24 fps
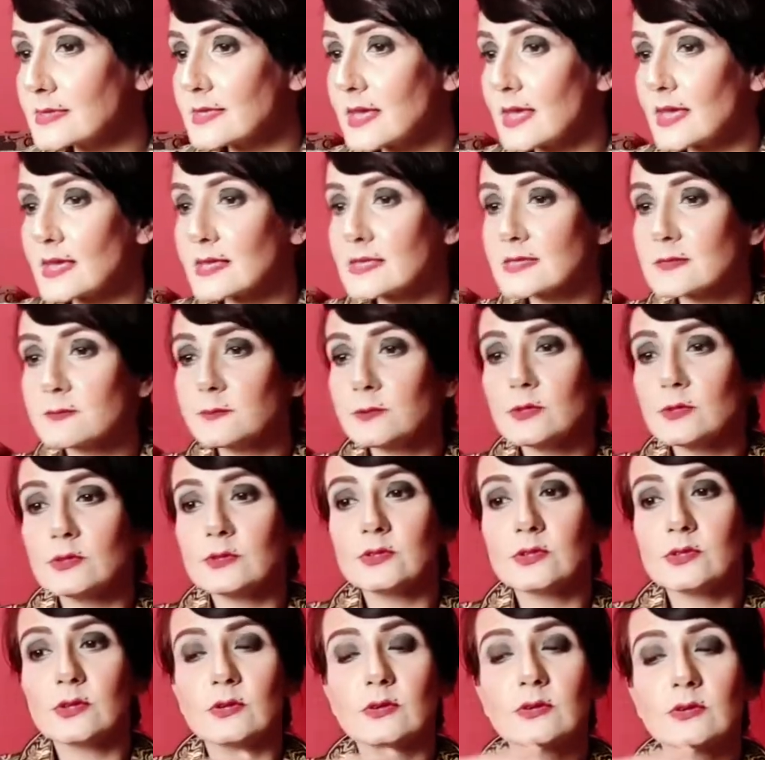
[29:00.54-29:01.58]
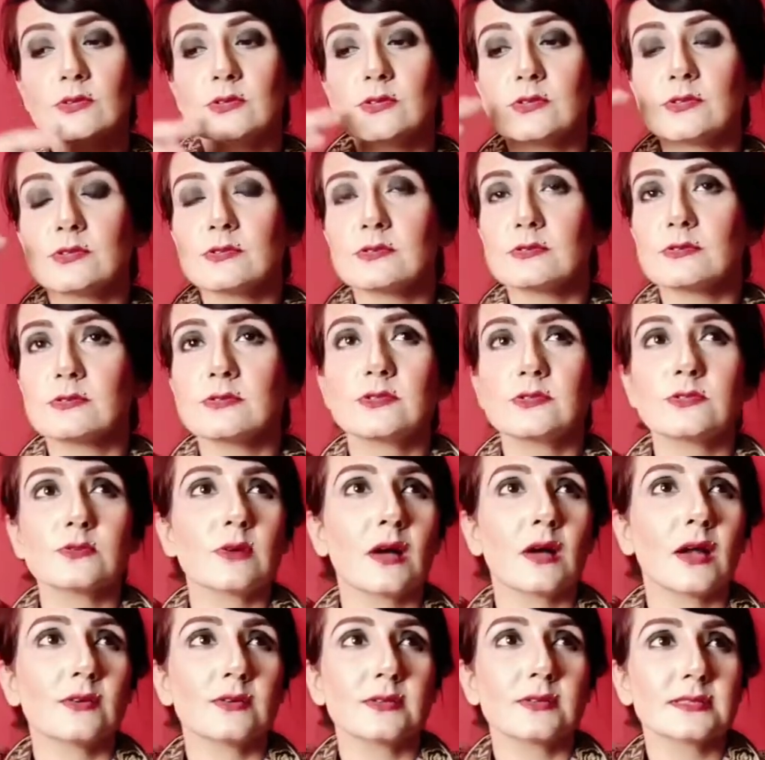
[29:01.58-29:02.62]
takes Pluto
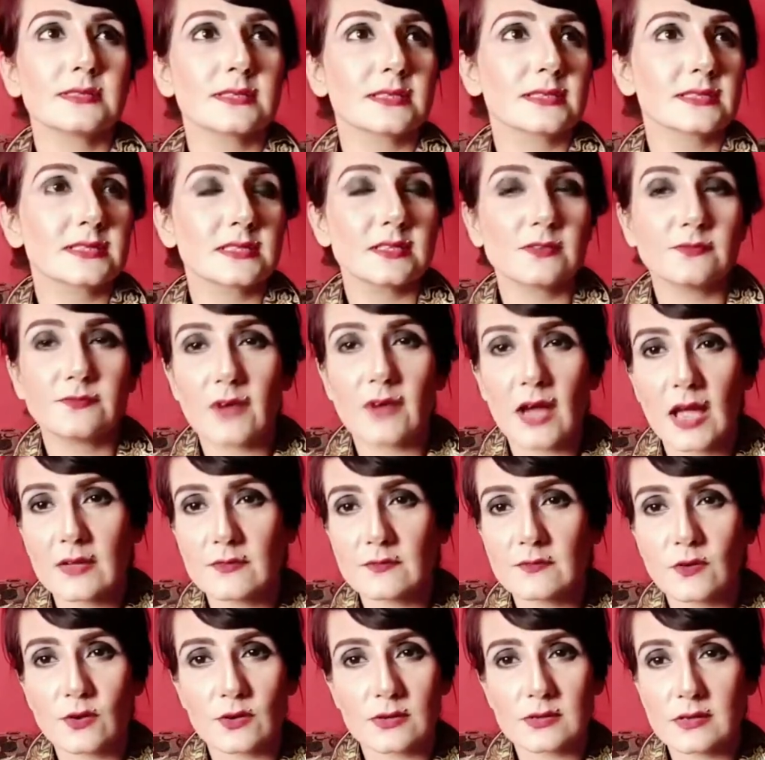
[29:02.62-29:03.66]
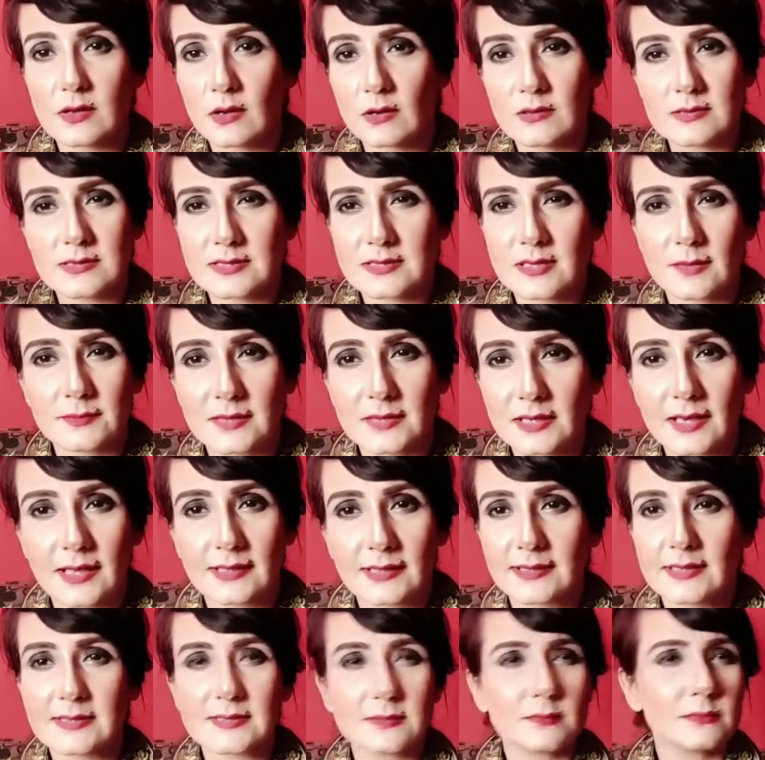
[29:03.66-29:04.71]
265 or something like
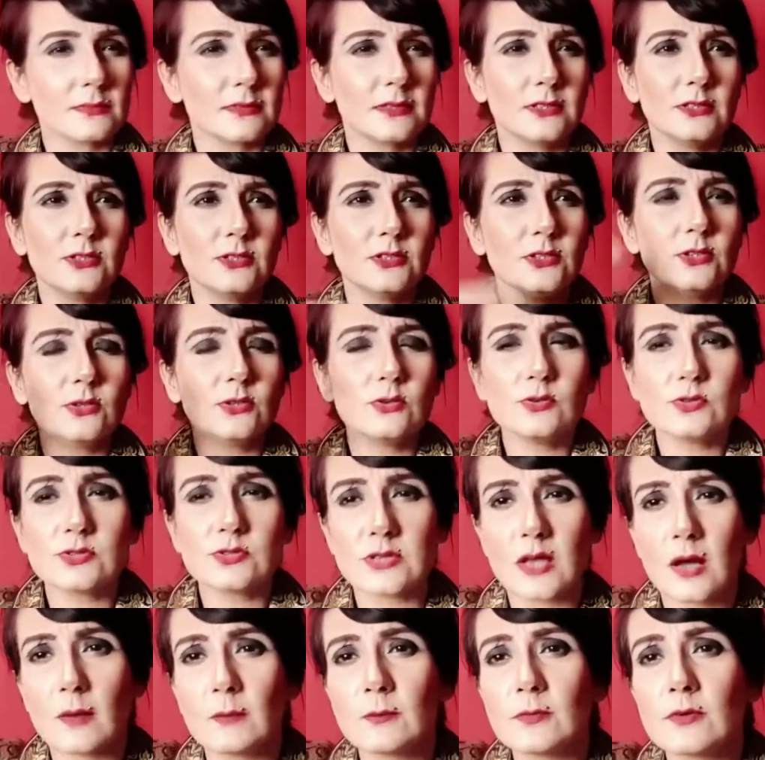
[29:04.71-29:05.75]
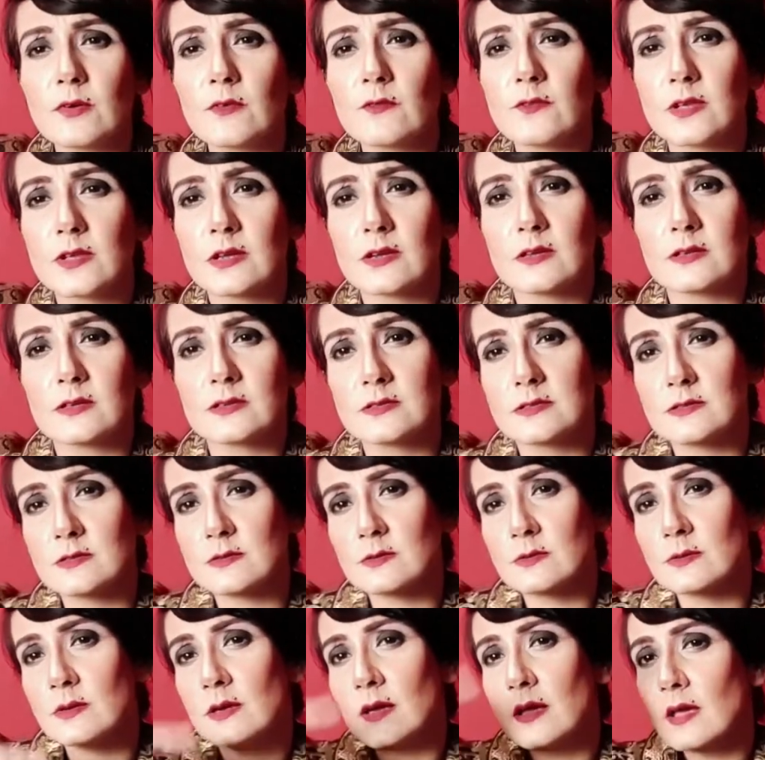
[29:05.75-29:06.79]
that, a huge number of years
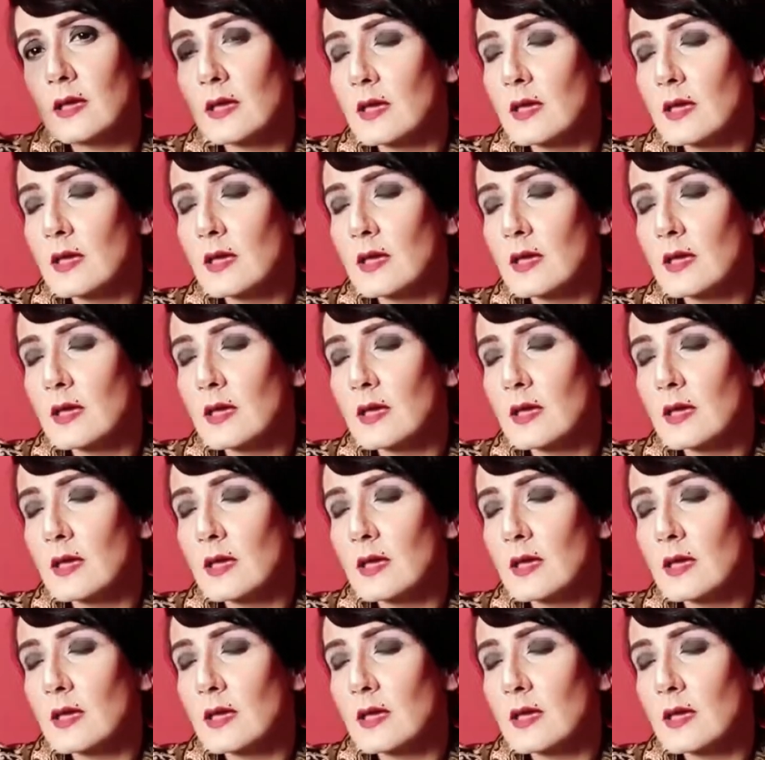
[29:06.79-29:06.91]
to